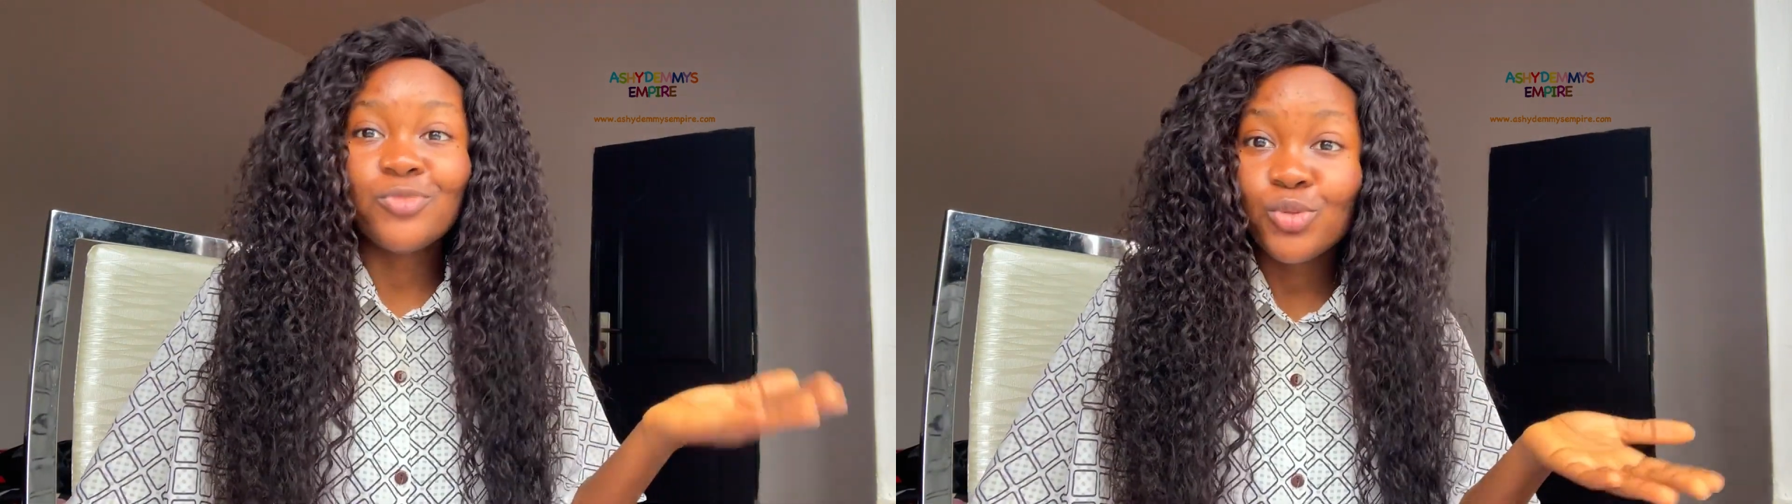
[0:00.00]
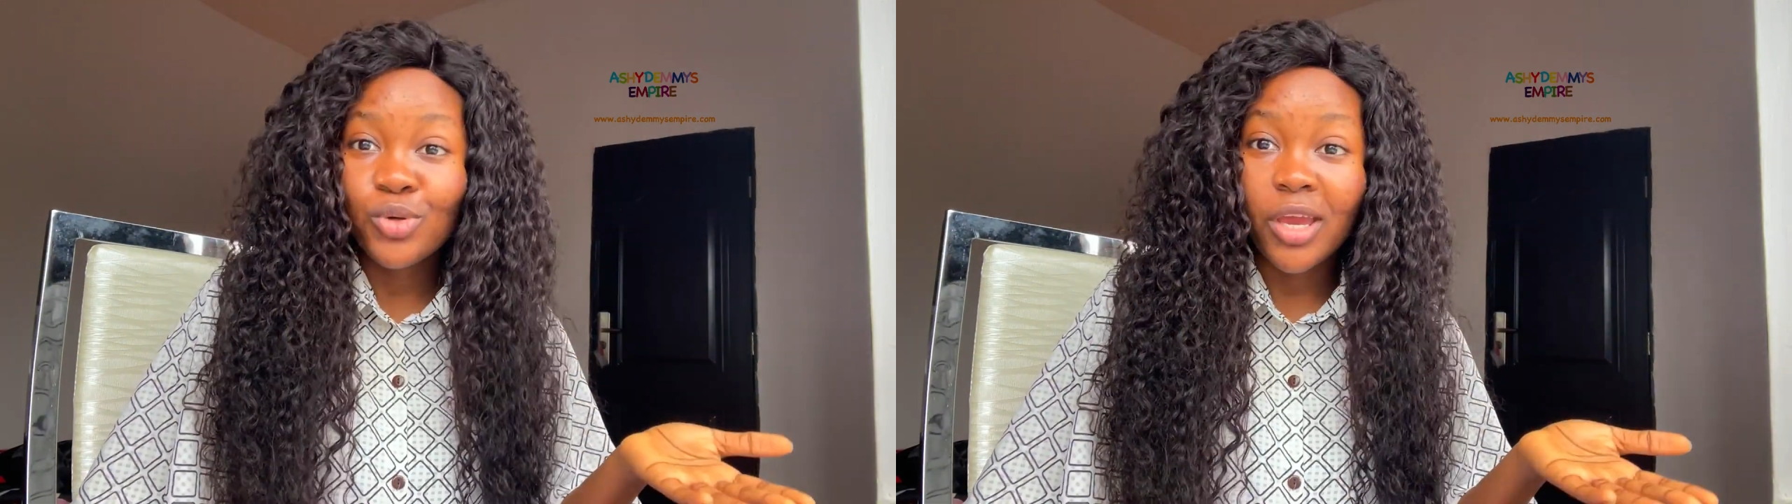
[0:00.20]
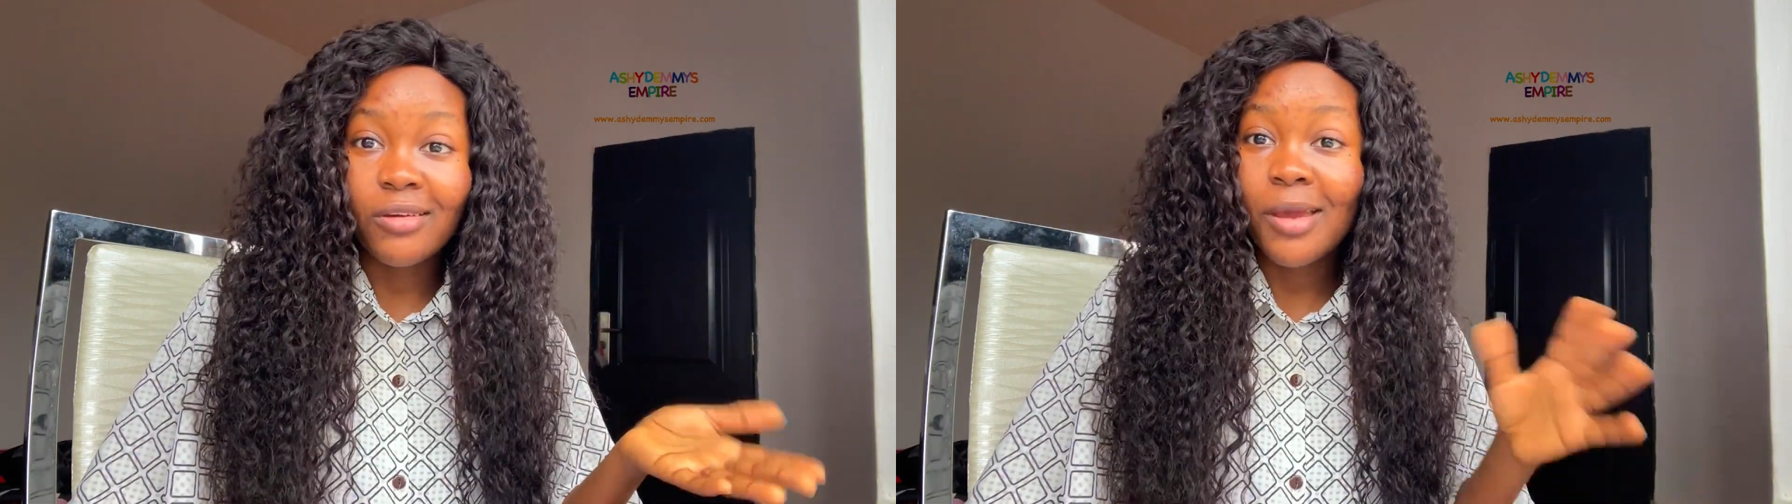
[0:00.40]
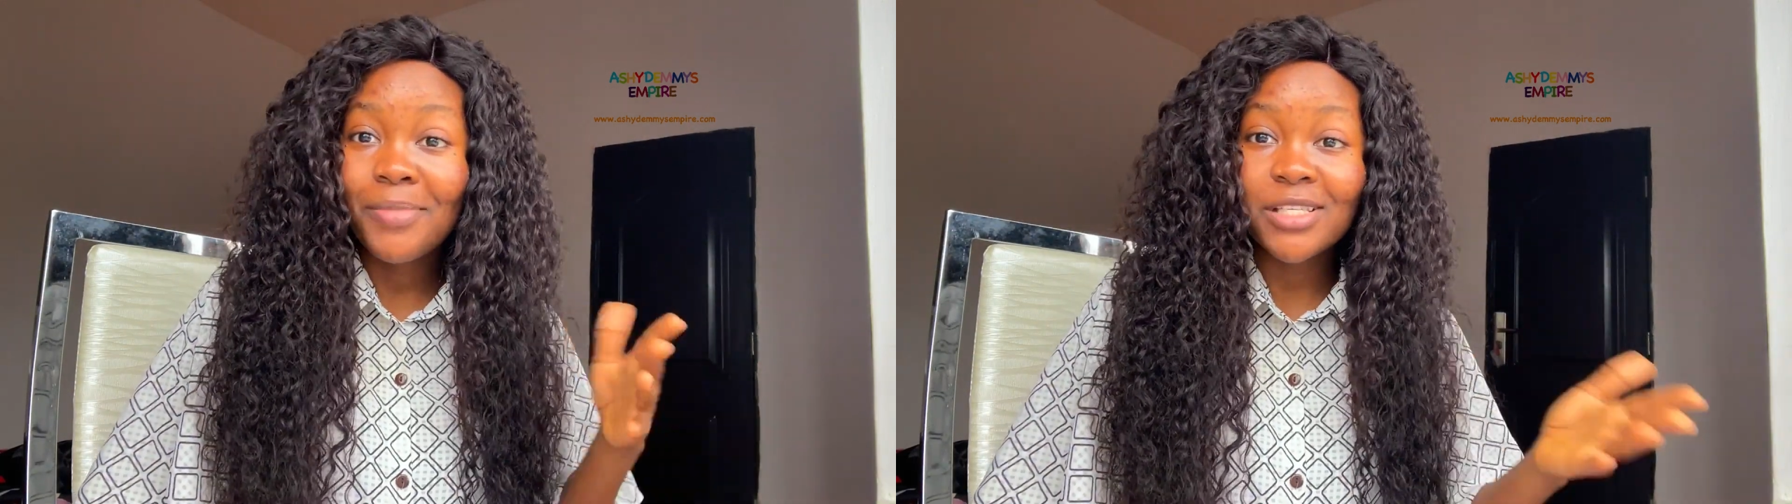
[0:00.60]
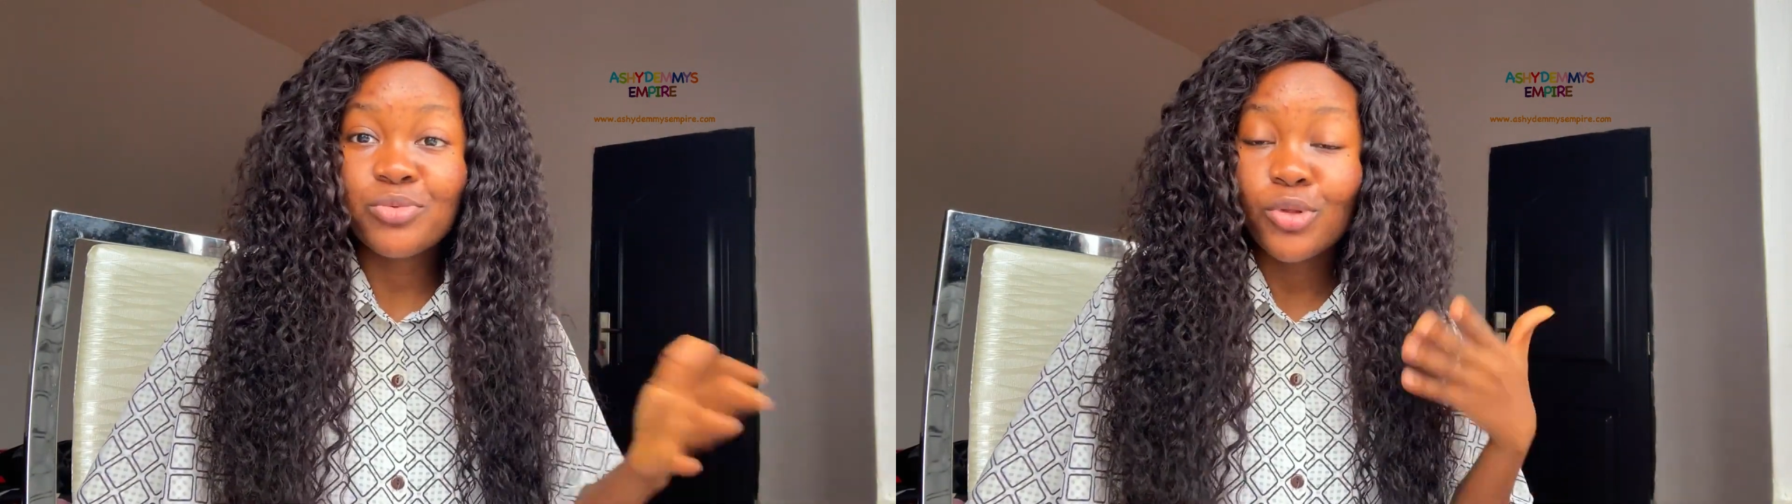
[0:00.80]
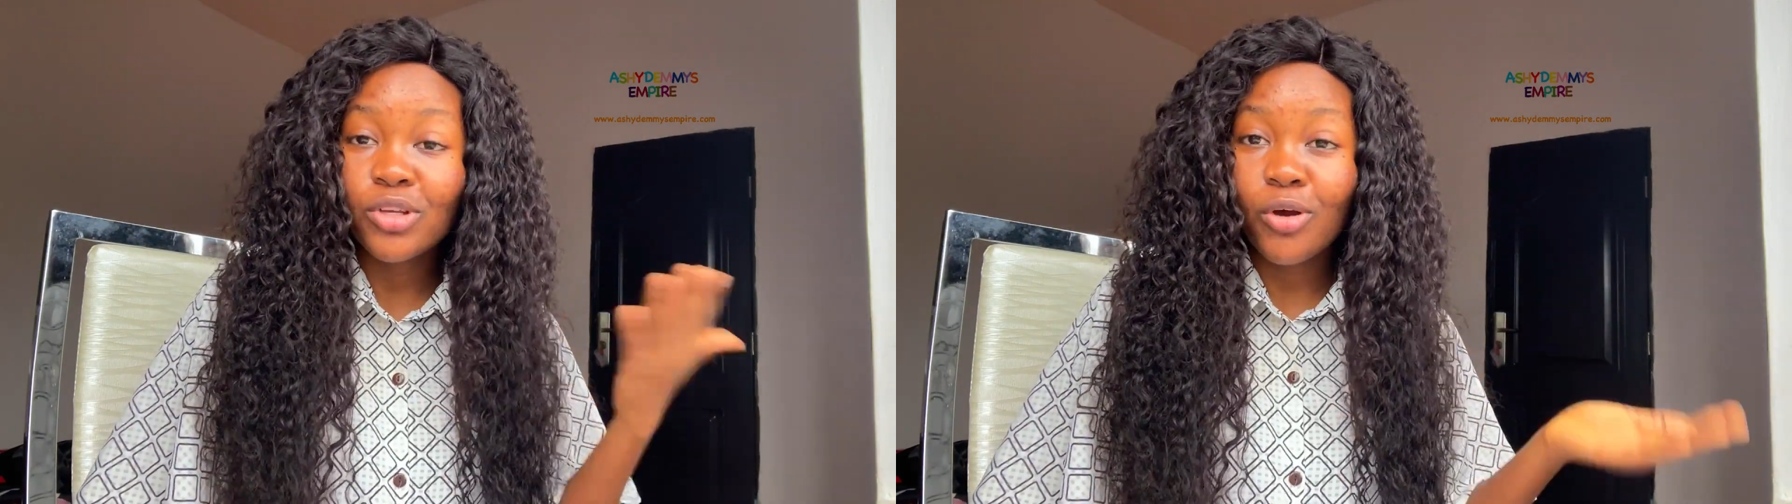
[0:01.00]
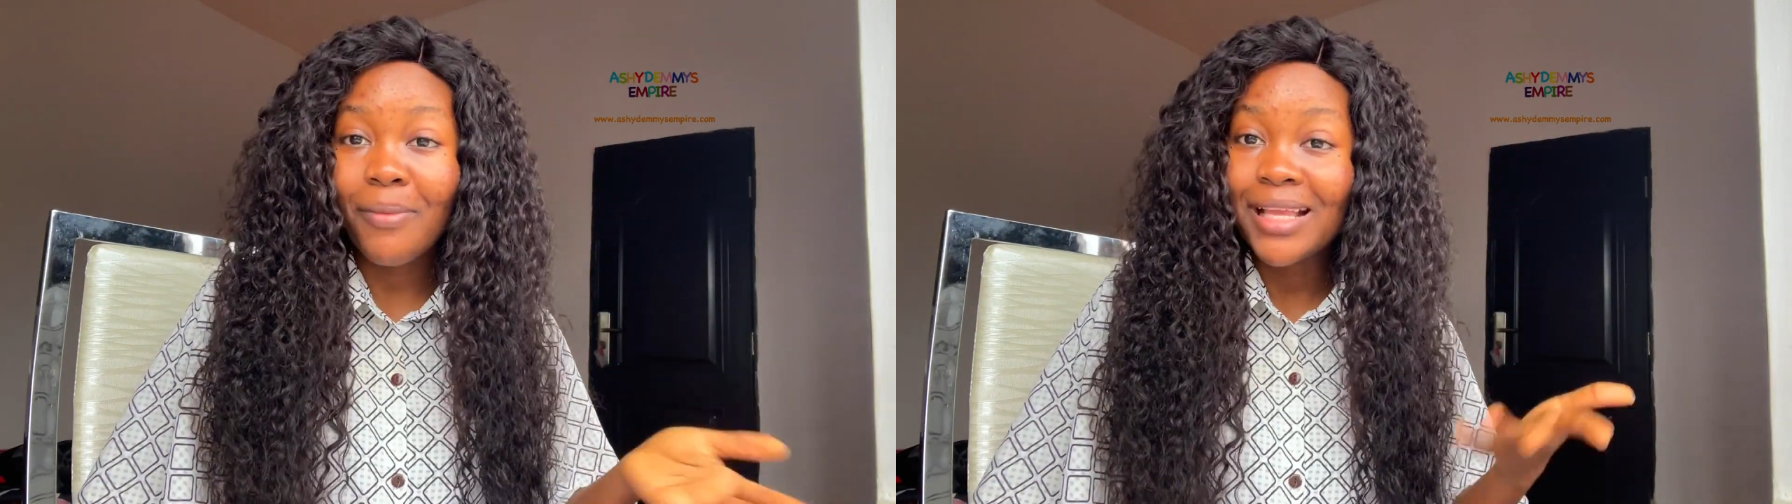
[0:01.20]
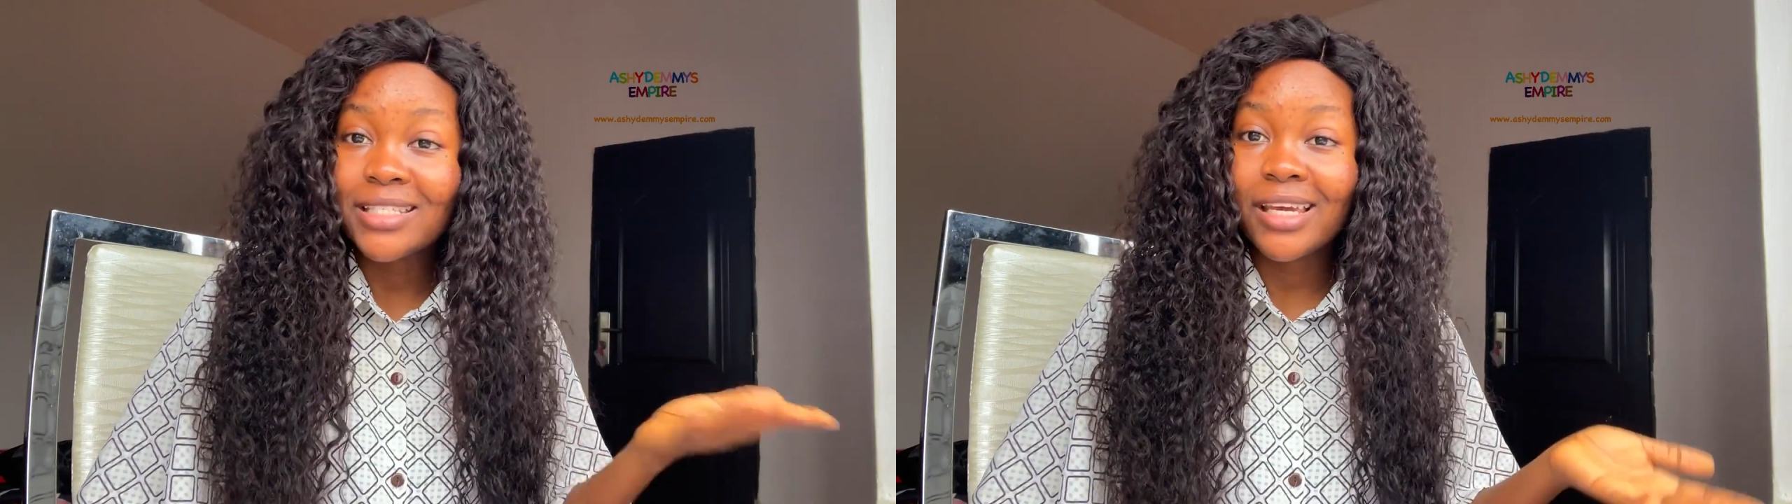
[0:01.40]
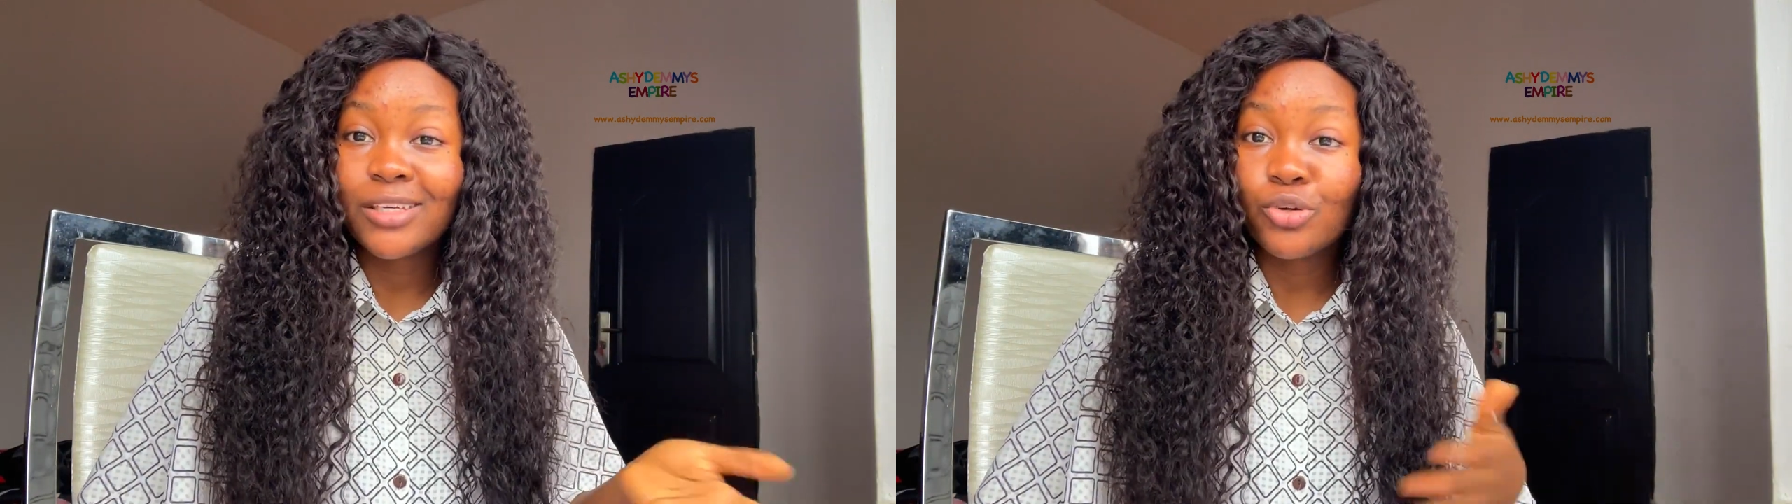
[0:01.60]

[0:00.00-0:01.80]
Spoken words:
you embassy will not come and check